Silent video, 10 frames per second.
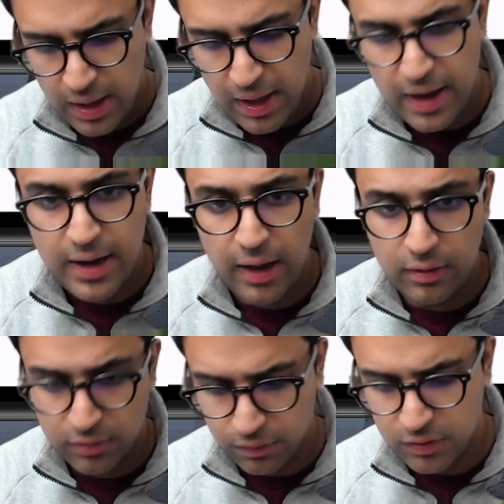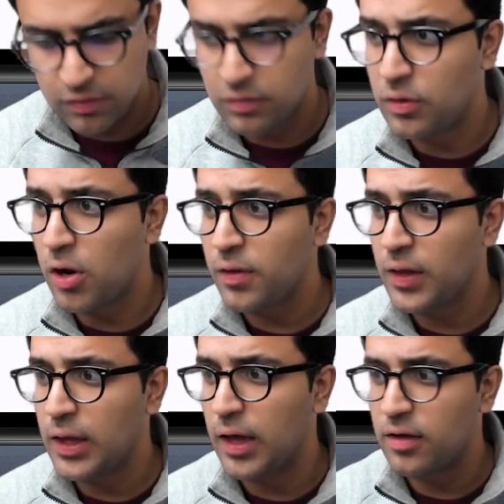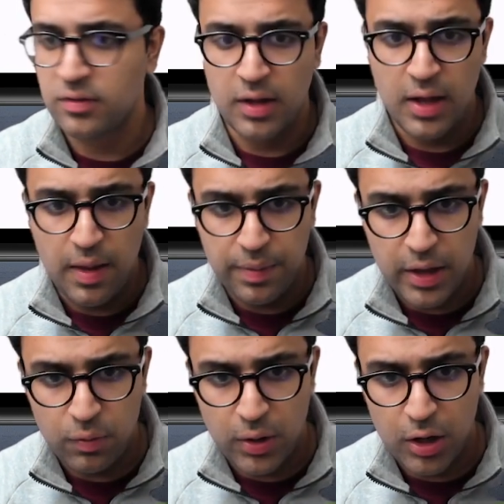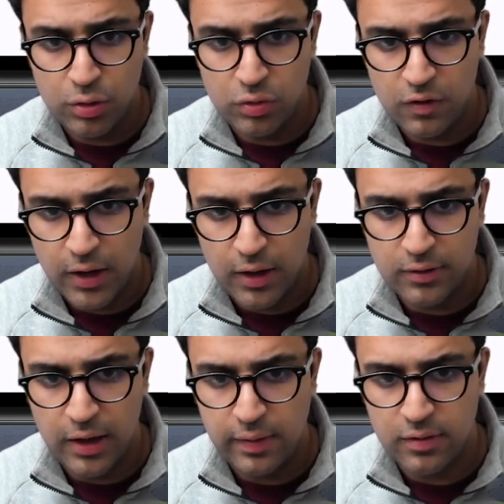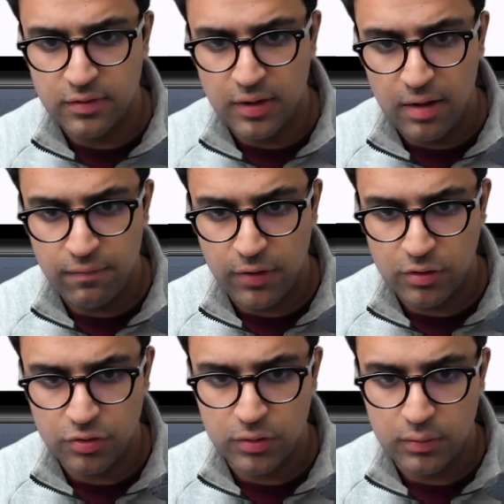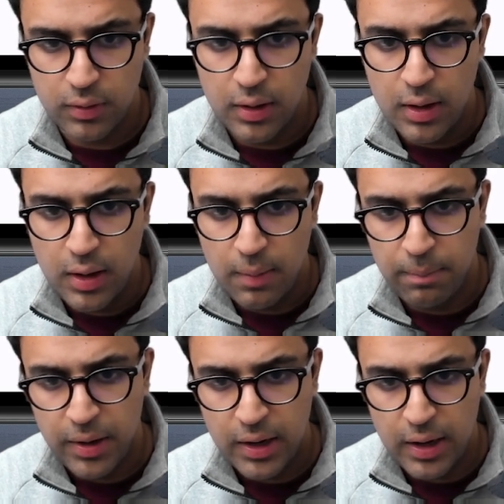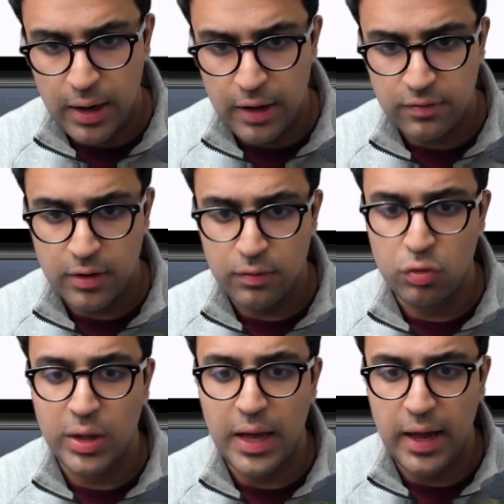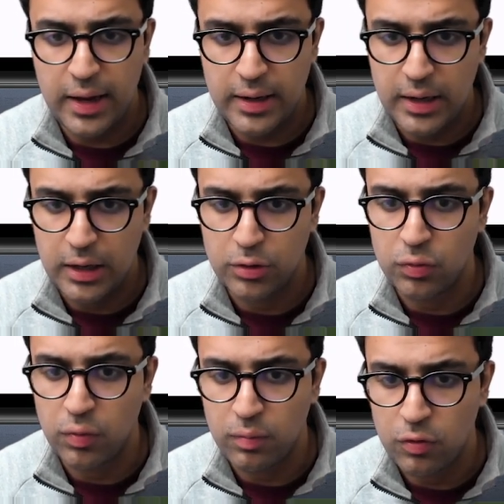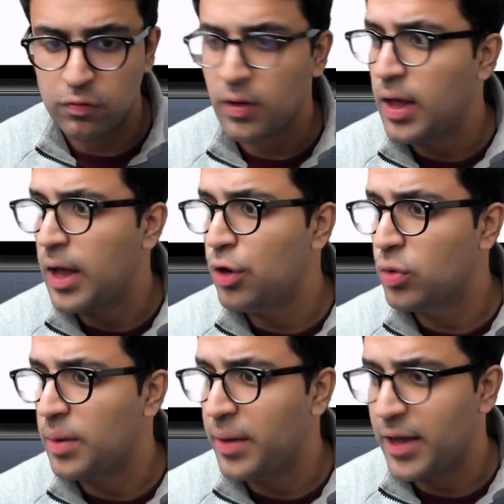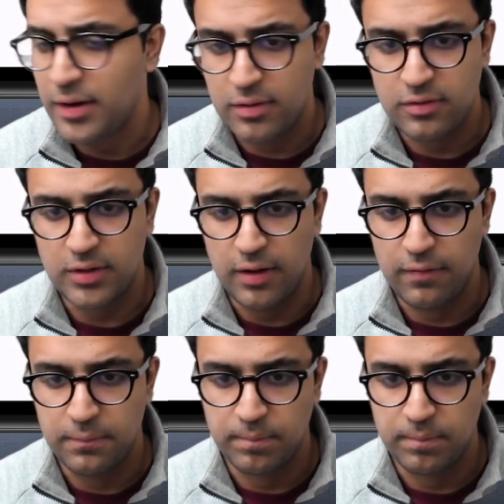And else if this is not the case, then what I'll do is that I'll take the same function, but instead of doing add, I'll do remove and do command save.